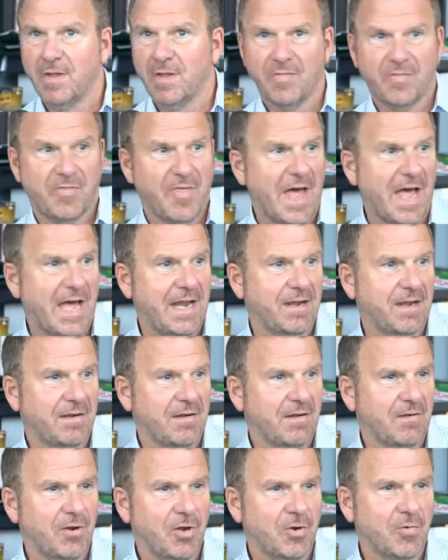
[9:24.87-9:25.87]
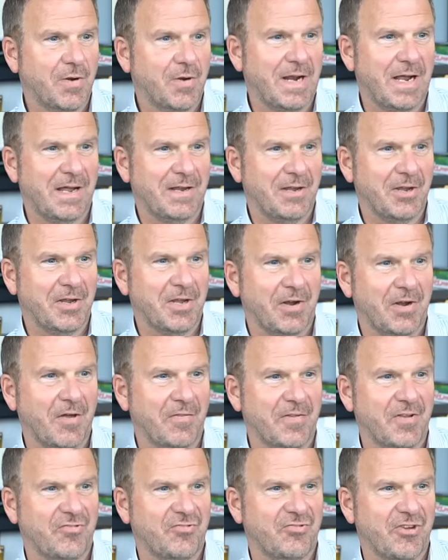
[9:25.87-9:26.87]
that look what I look at all
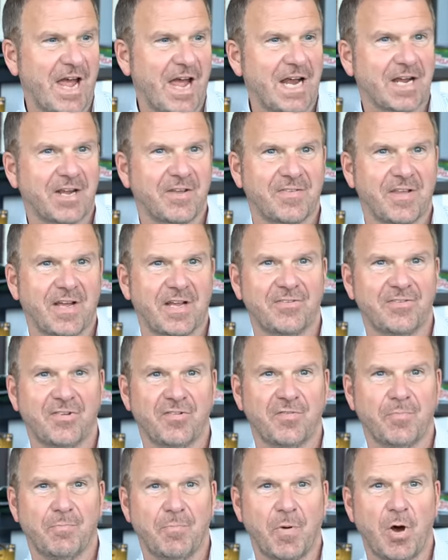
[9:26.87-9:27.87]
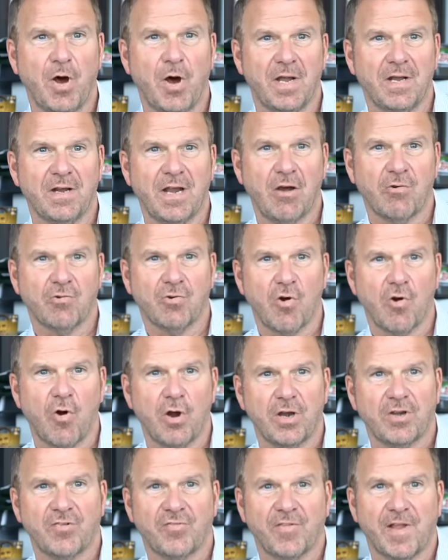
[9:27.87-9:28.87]
these jackets I just bought, how at, uh,
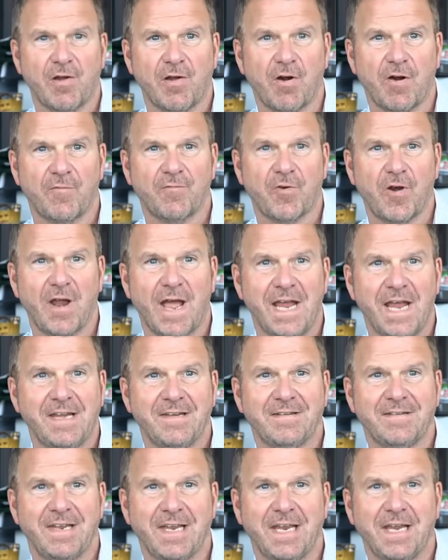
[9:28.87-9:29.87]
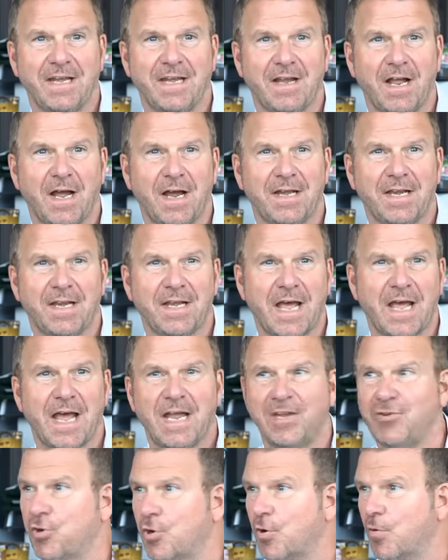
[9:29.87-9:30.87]
gorgeous they are for, for 18.99
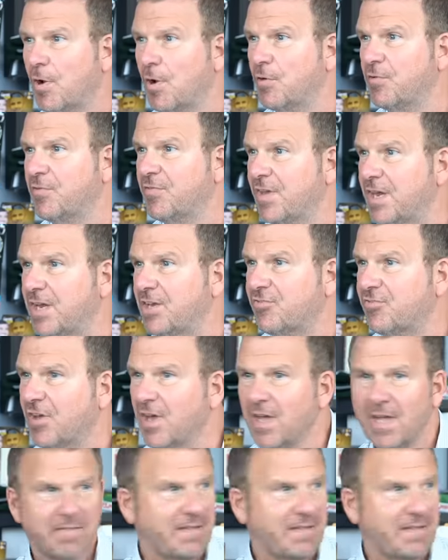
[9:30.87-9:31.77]
euros each.